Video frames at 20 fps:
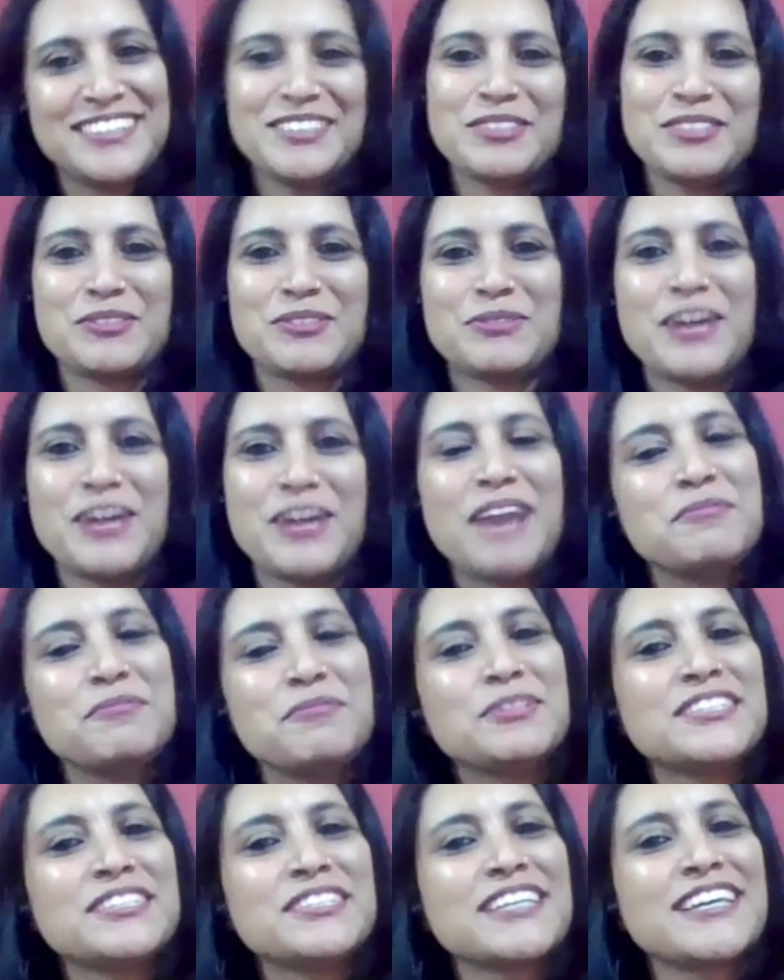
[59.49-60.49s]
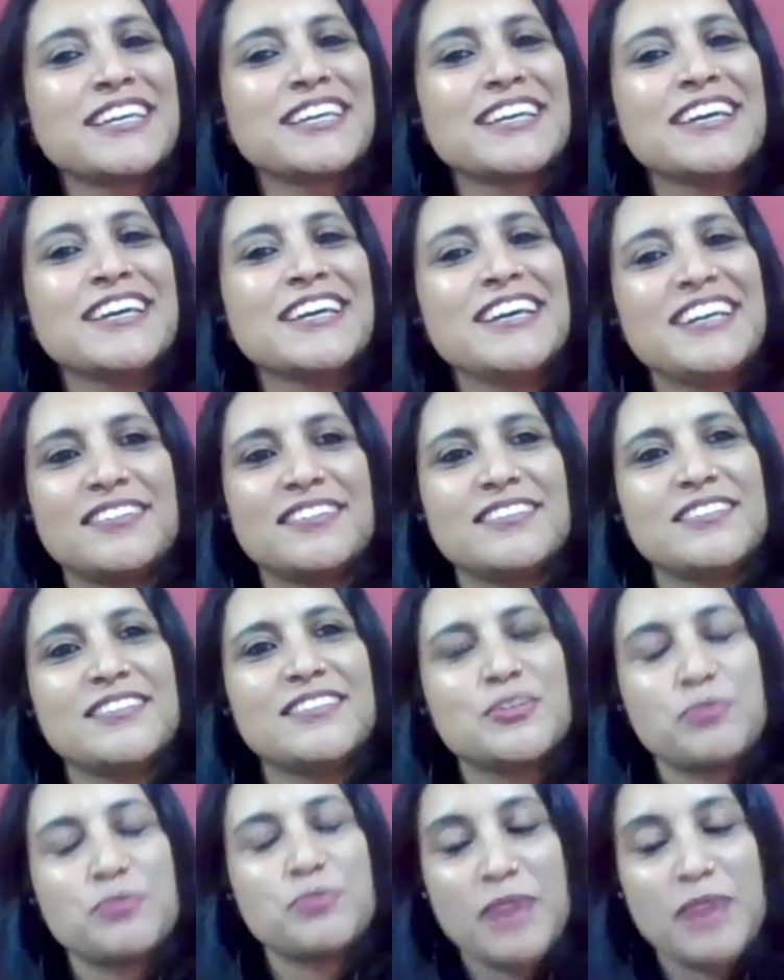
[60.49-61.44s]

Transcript: So I would say the